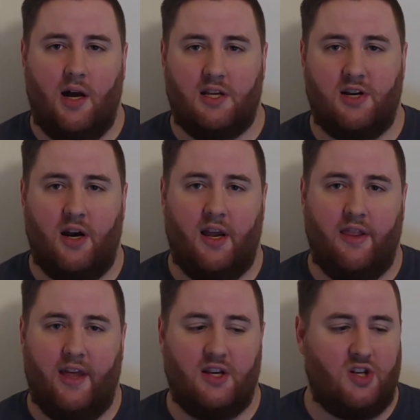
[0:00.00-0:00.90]
Starting
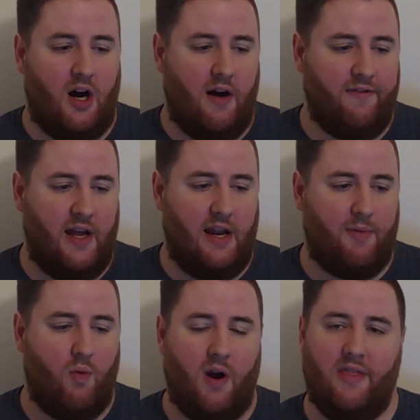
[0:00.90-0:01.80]
things off, at
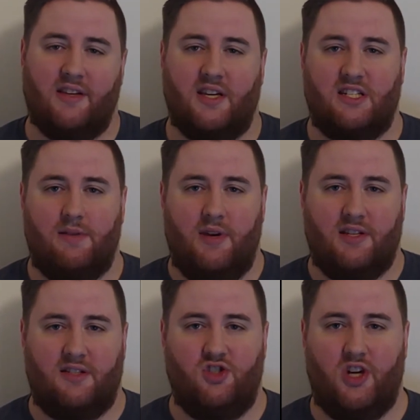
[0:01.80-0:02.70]
number one in the system
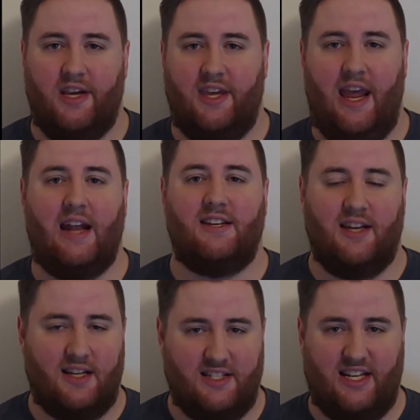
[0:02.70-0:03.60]
is
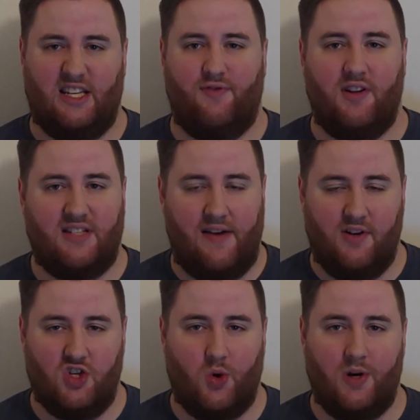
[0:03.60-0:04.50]
gigantic
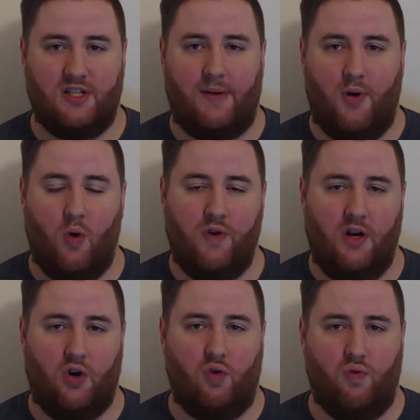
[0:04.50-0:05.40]
6'7" shortstop
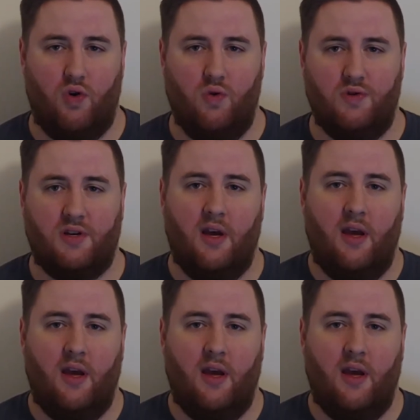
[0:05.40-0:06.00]
O'Neill Cruz.